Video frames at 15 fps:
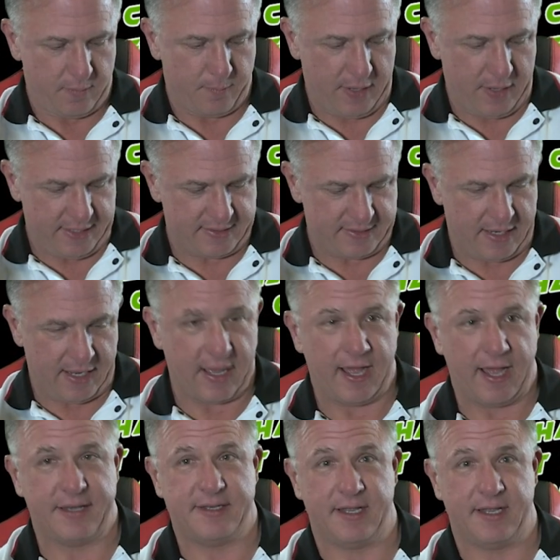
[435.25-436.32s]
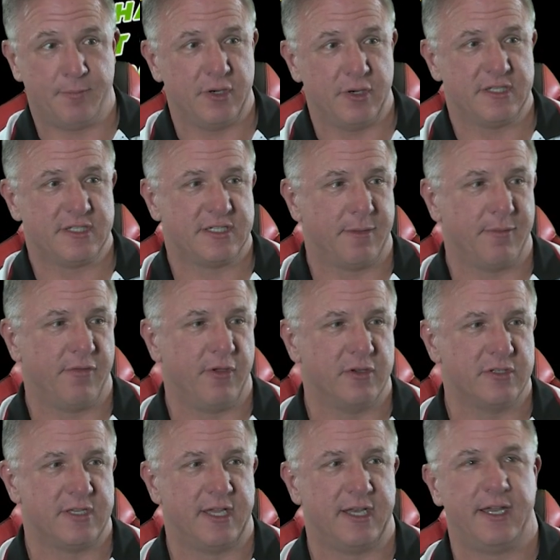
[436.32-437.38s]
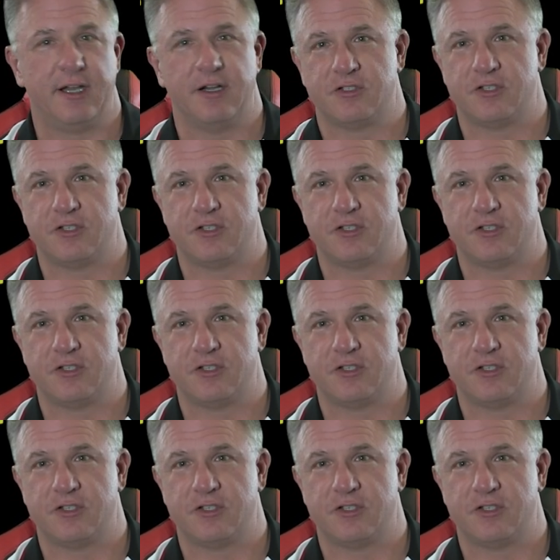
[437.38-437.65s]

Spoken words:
but I did put some of those in here.